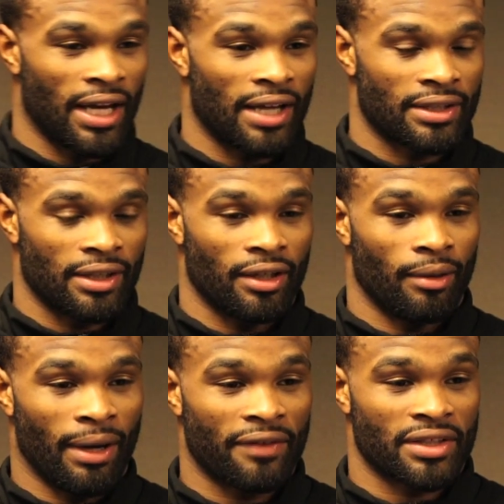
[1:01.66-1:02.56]
guys that
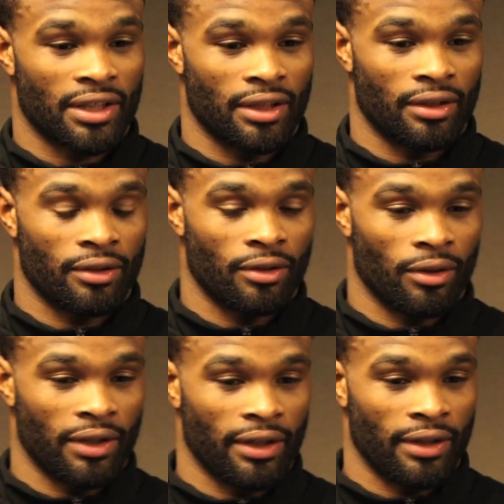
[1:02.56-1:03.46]
I've seen,
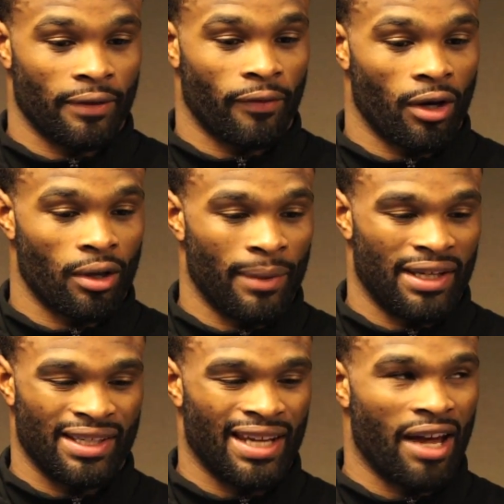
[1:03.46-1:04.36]
that fought him,
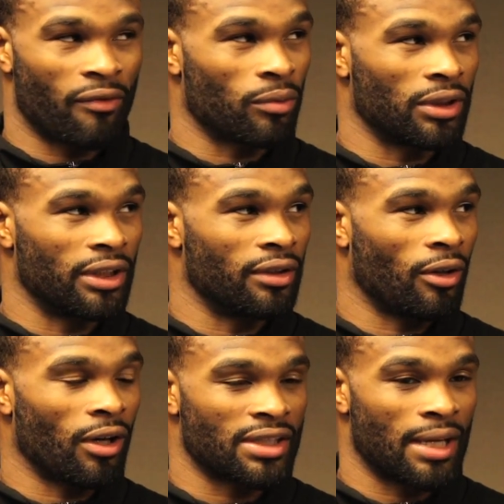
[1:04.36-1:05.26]
that didn't have really
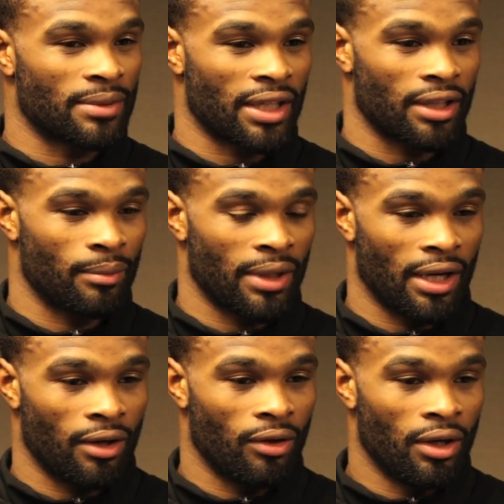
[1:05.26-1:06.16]
hard times taking him
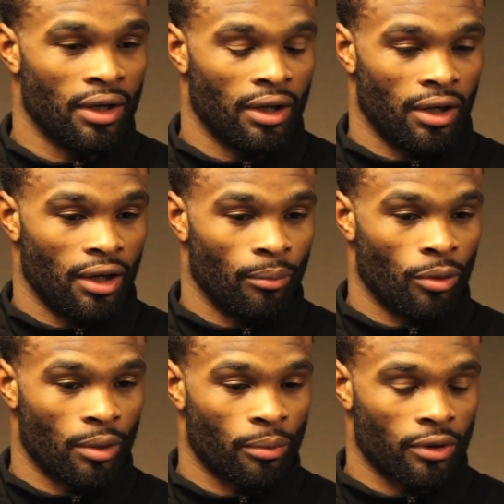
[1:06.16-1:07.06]
down.
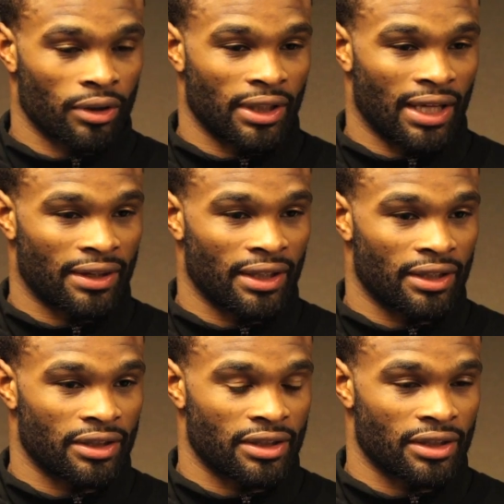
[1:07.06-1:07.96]
More importantly, I think
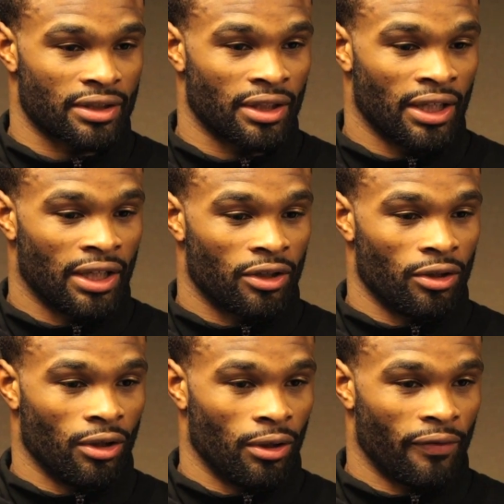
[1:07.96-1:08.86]
he's just,
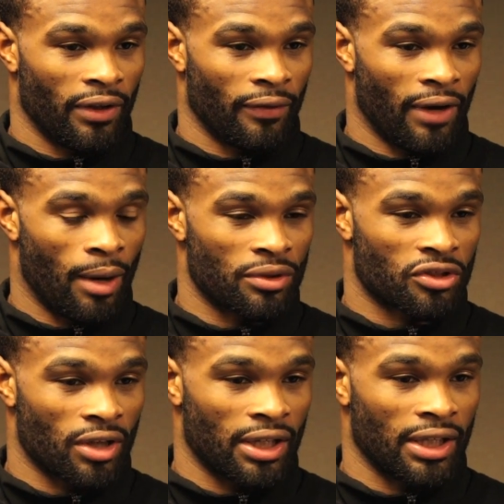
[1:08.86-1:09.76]
if I was
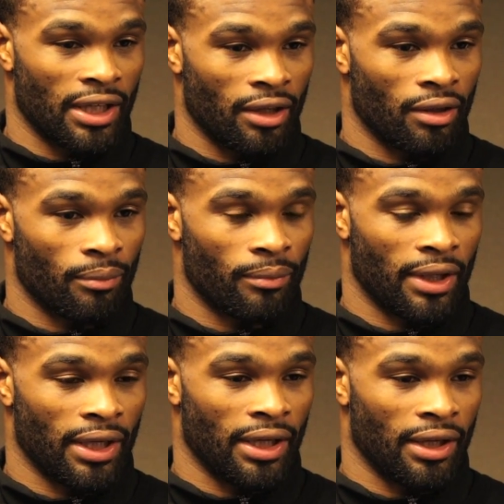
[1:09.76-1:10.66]
training him
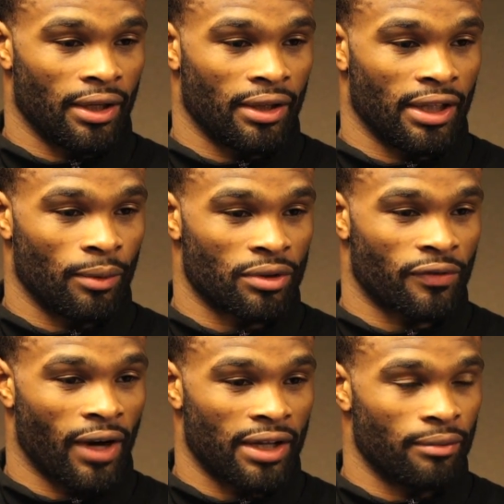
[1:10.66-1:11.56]
and he was
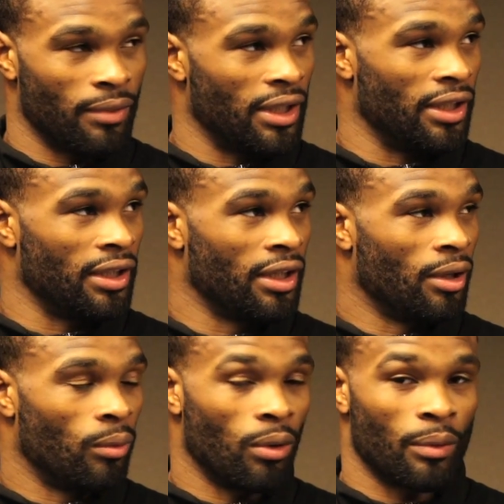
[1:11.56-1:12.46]
fighting me,
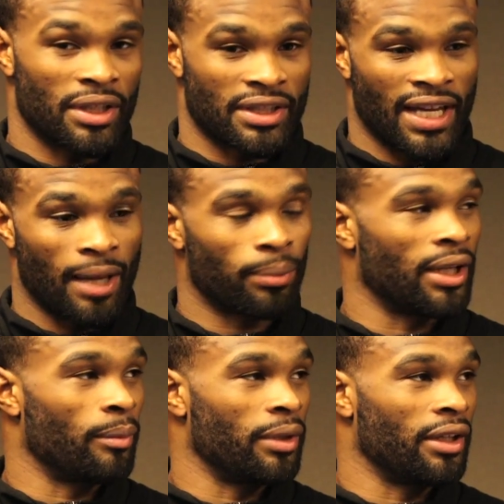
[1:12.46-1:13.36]
what would his game
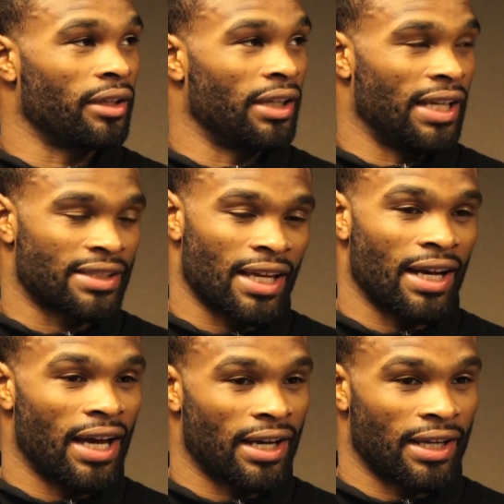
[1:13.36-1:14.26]
plan be? And that's kind
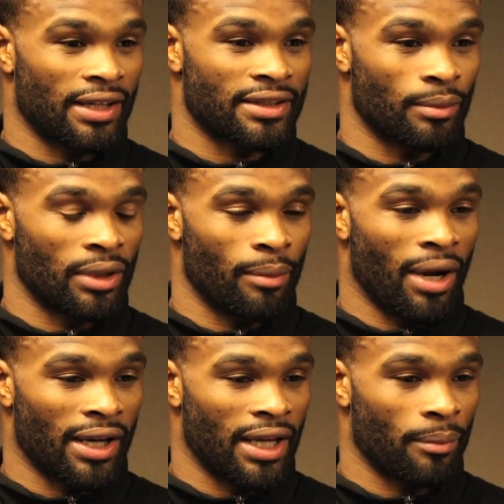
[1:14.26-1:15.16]
of how I got to assimilate
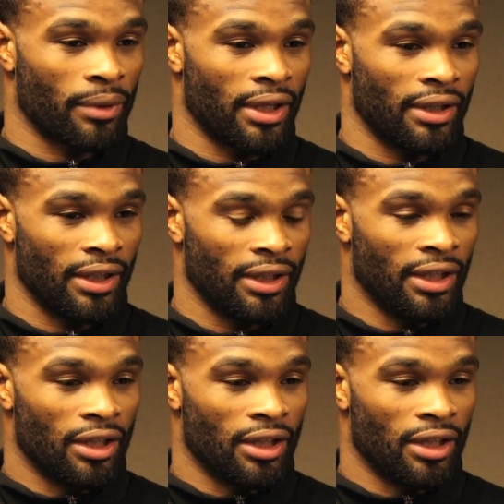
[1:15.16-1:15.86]
my game plan. That